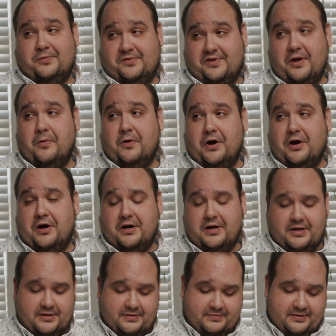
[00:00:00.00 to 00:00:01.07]
you so
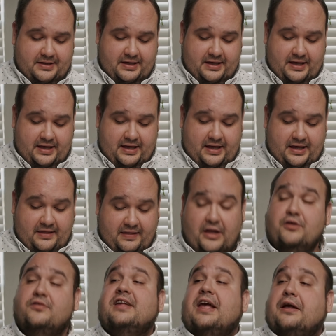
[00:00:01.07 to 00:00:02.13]
hard
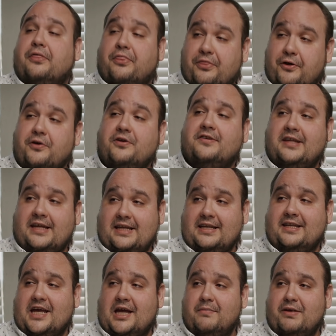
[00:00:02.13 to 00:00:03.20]
that you take
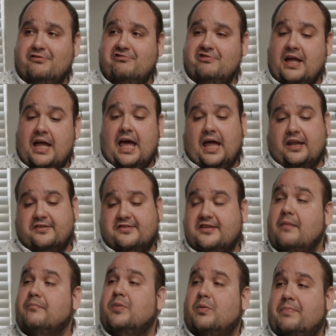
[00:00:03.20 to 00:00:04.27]
13 damage and
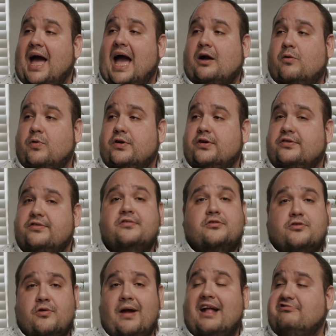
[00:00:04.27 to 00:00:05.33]
stumble backwards,
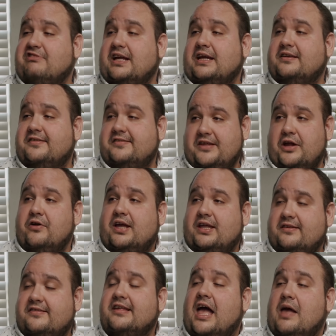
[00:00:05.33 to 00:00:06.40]
crashing into Sarah
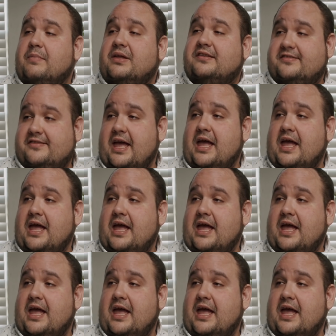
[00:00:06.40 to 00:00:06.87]
and Simon's